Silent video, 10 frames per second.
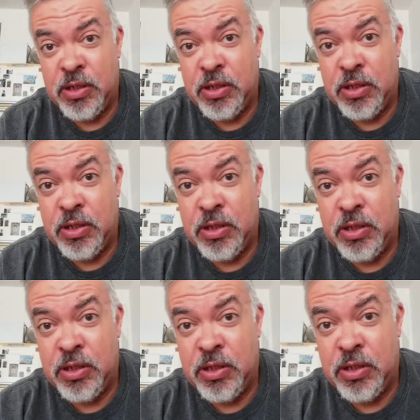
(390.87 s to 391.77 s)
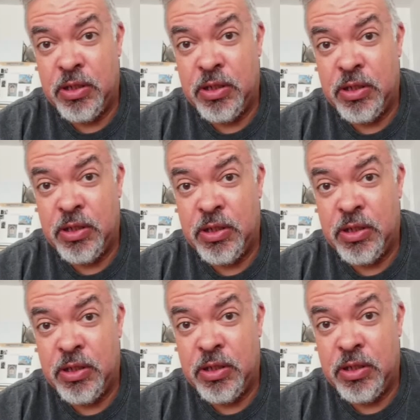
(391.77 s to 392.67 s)
it was it was
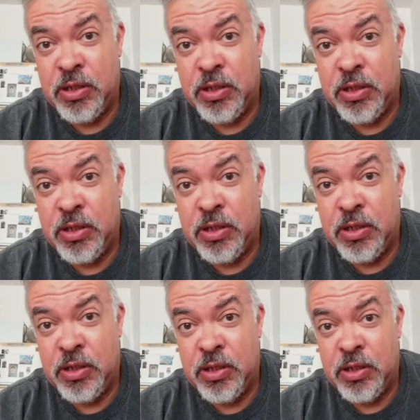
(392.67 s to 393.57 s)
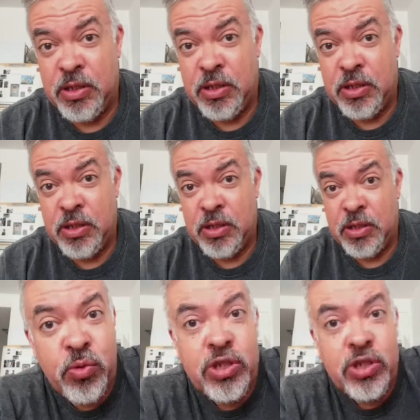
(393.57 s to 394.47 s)
very uh,
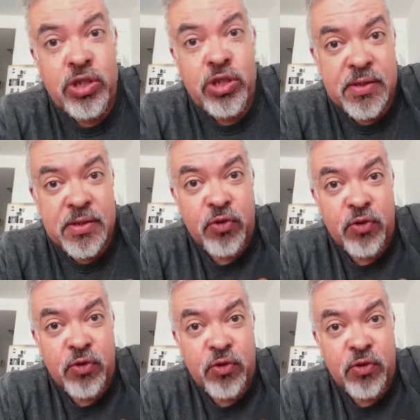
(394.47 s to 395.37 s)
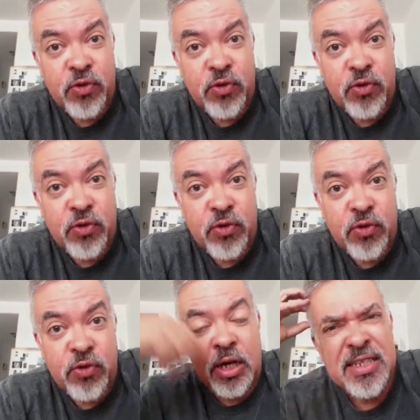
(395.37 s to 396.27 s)
uh, the anthology was successful in my
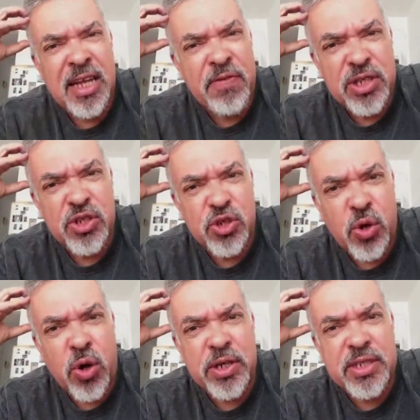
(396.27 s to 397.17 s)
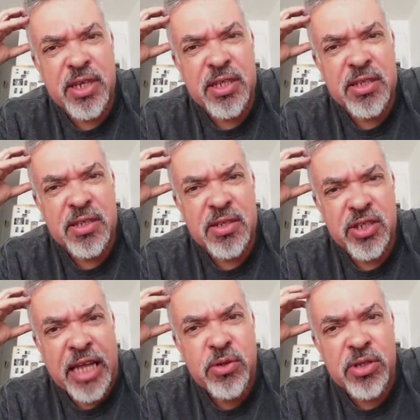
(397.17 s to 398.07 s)
opinion. Uh, we have some stories in
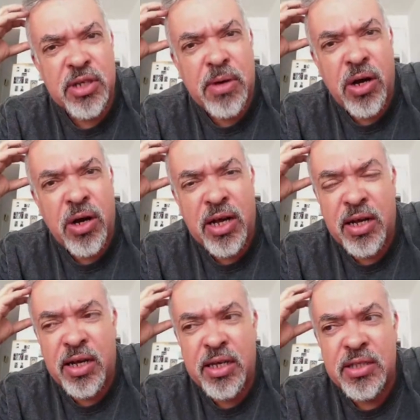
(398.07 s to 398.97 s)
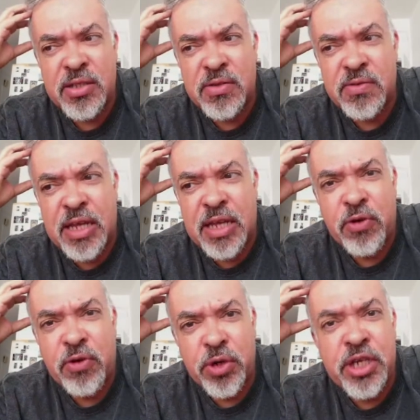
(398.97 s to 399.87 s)
scattered about uh, in several
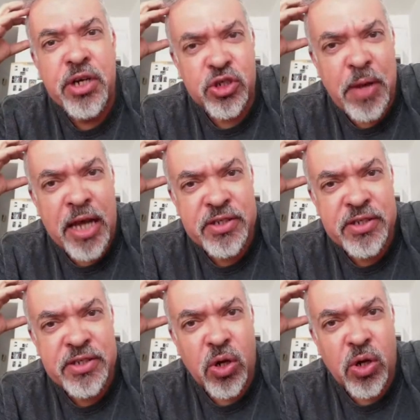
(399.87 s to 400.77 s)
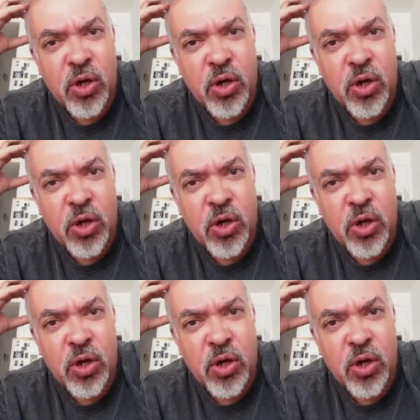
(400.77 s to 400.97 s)
years past anthologies,